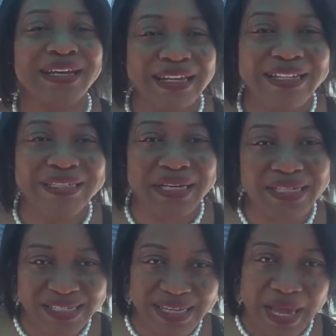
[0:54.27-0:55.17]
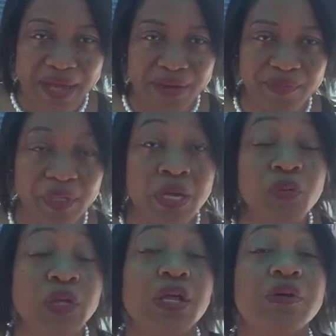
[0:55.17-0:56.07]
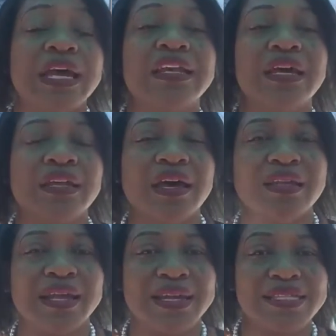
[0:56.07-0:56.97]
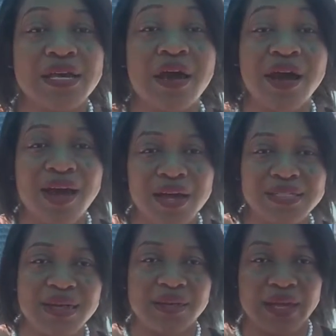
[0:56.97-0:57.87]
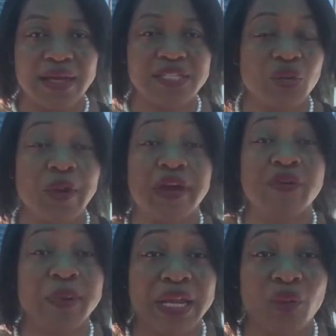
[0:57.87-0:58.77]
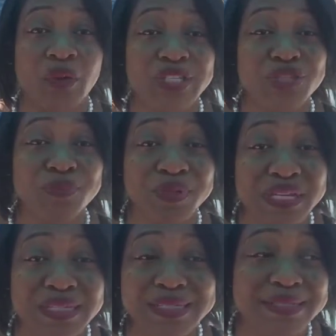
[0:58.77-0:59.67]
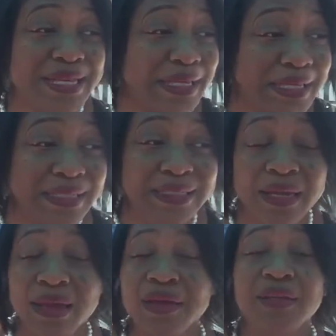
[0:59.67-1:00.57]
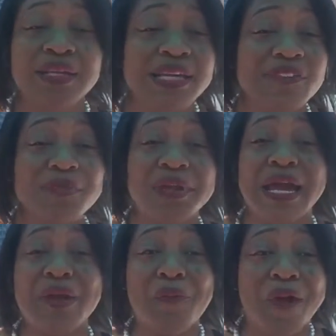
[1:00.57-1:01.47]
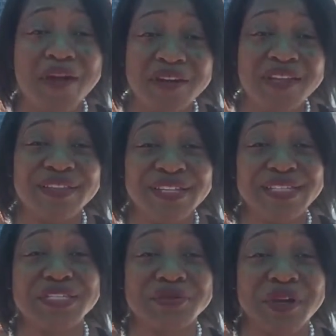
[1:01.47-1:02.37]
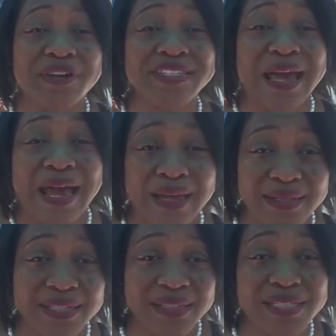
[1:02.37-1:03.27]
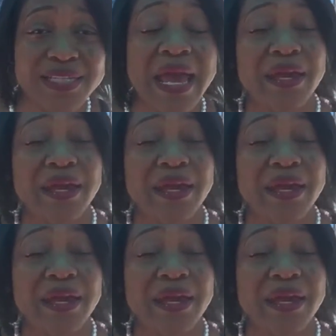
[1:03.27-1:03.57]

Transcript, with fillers: and in style. We're located in Atlanta, hot Atlanta, where everybody wants to be seen, live, play, work. This is where it's at. This is the